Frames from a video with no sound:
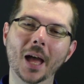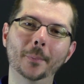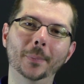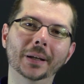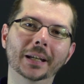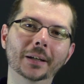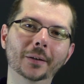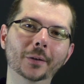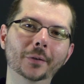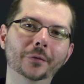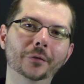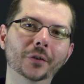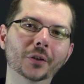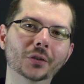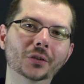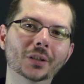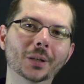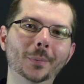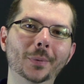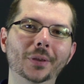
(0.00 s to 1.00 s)
But here in
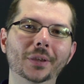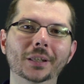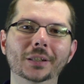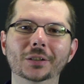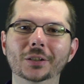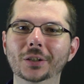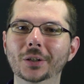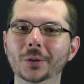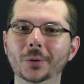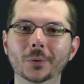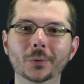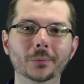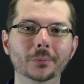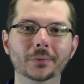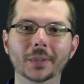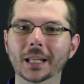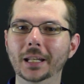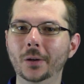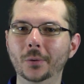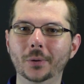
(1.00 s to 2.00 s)
1 Timothy 2,
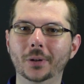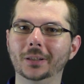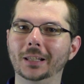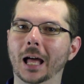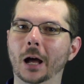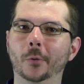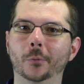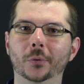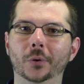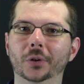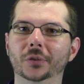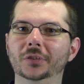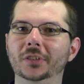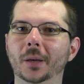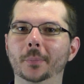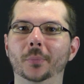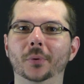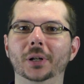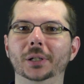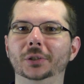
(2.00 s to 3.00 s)
they don't allow for a
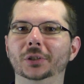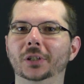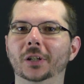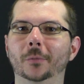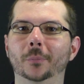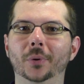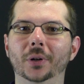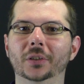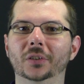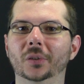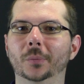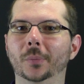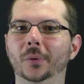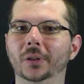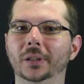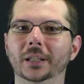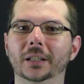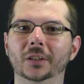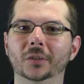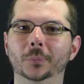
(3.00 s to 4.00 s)
separation of principle
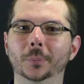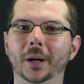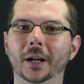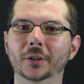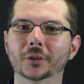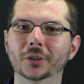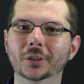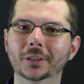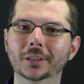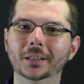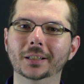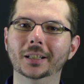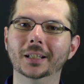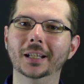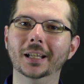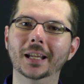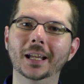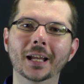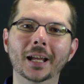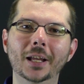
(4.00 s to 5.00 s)
and expression.
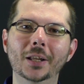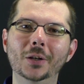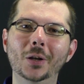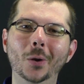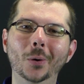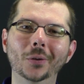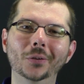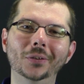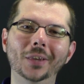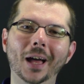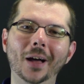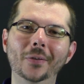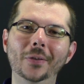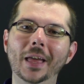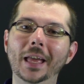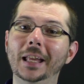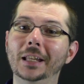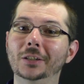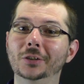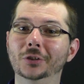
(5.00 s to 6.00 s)
Notice how
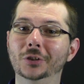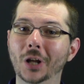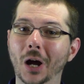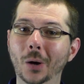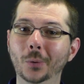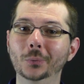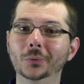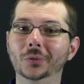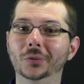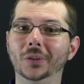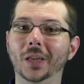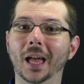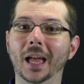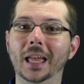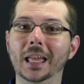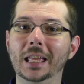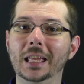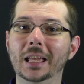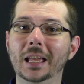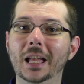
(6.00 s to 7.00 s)
they don't
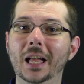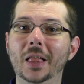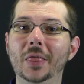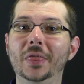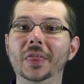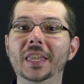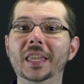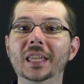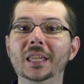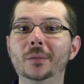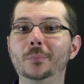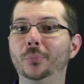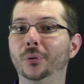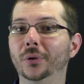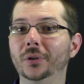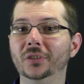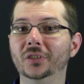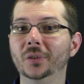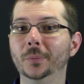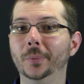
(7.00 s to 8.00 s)
say the
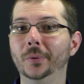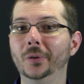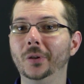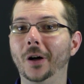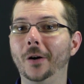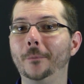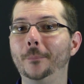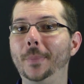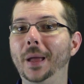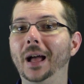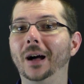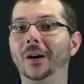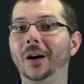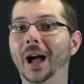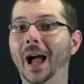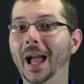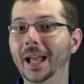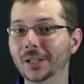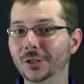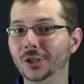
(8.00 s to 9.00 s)
principle of male
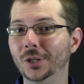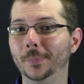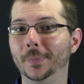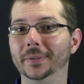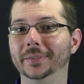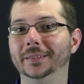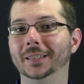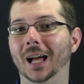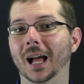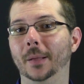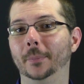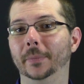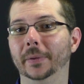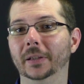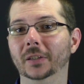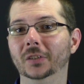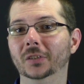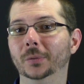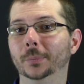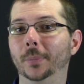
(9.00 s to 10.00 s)
headship is
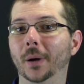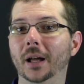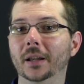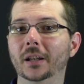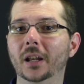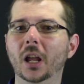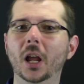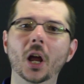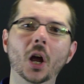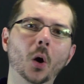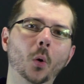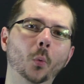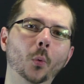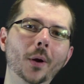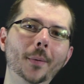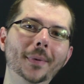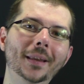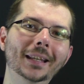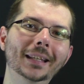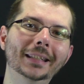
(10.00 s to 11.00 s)
timeless, but
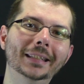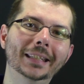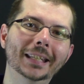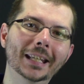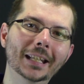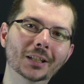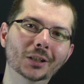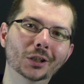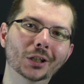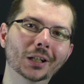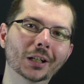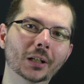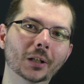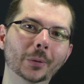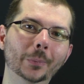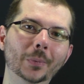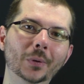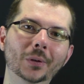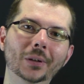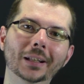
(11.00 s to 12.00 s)
women teaching
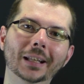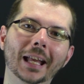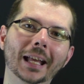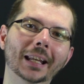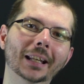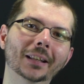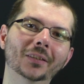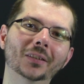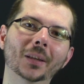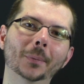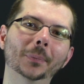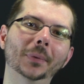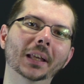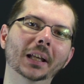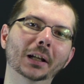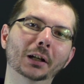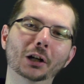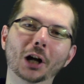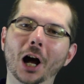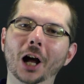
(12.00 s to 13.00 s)
communicated
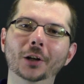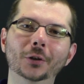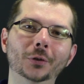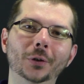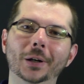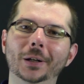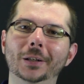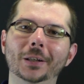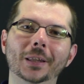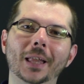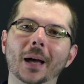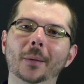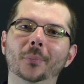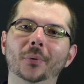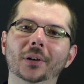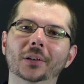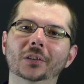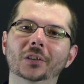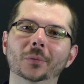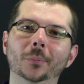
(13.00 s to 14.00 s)
something contrary to that
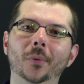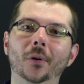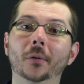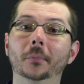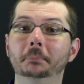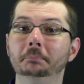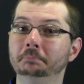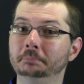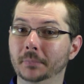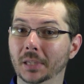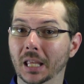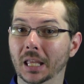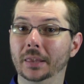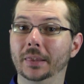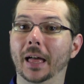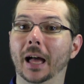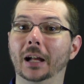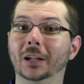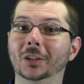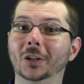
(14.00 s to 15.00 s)
principle in
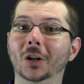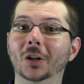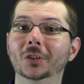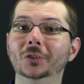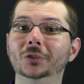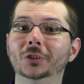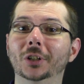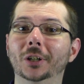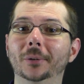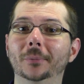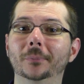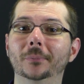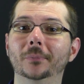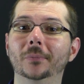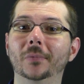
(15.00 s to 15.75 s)
that culture.